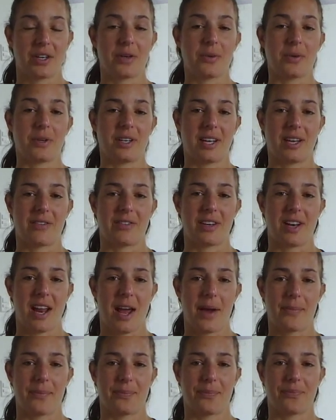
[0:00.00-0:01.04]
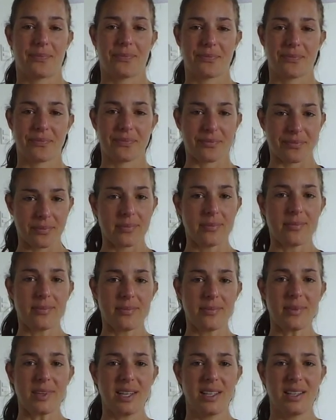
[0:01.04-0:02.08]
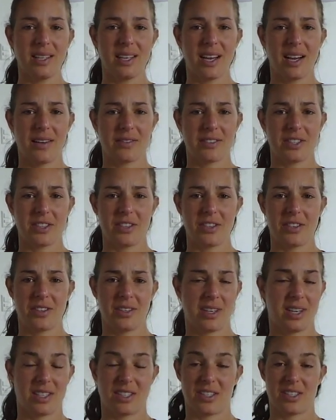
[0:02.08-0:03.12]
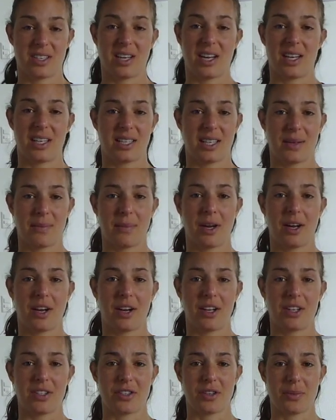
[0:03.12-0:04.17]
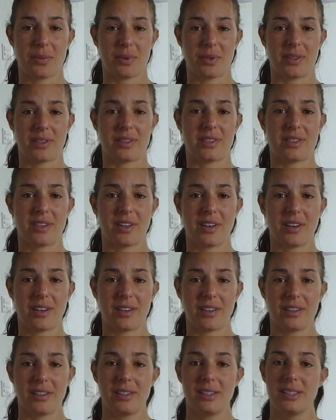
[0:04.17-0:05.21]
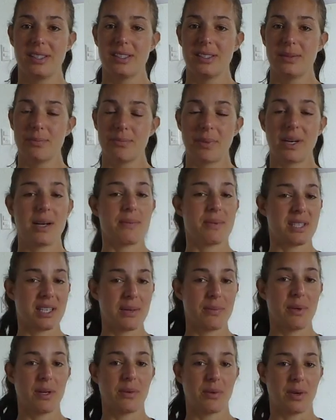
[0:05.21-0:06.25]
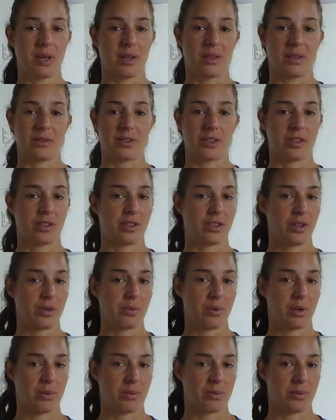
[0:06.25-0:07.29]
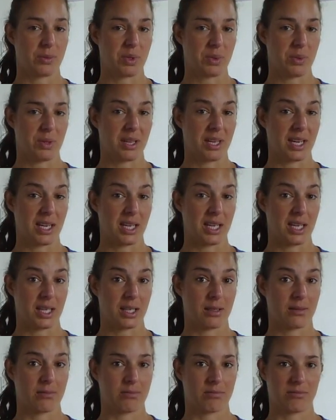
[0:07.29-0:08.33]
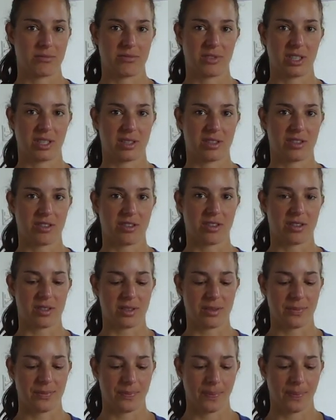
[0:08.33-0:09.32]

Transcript: I want to have a nap in the afternoon, and I just can't keep my eyes open. So, but I'm sleeping well. I've got no problems with that yet. Fingers crossed.